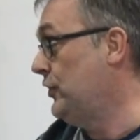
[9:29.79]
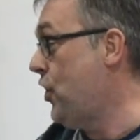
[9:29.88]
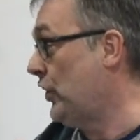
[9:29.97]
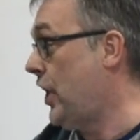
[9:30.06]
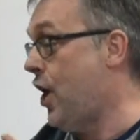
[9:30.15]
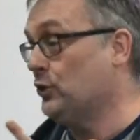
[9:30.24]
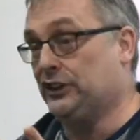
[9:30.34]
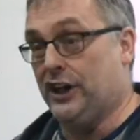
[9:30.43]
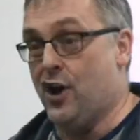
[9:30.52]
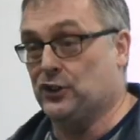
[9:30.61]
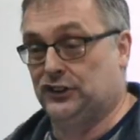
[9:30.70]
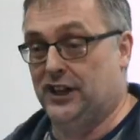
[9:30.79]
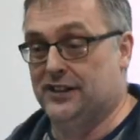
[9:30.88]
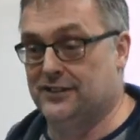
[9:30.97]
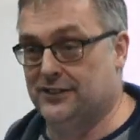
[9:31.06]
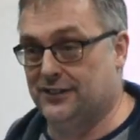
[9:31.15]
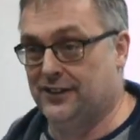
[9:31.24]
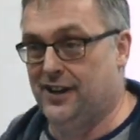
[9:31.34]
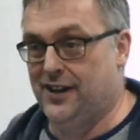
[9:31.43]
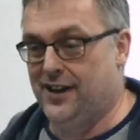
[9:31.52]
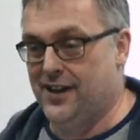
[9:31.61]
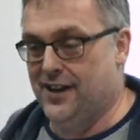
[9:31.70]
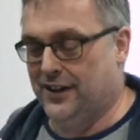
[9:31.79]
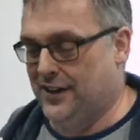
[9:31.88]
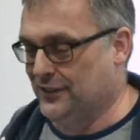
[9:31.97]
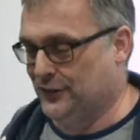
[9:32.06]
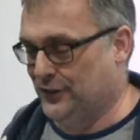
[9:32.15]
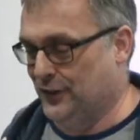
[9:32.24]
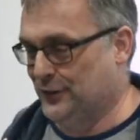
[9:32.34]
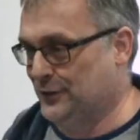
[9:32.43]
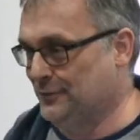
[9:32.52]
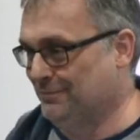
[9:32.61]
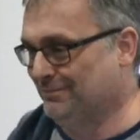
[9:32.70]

not counting our sins against us.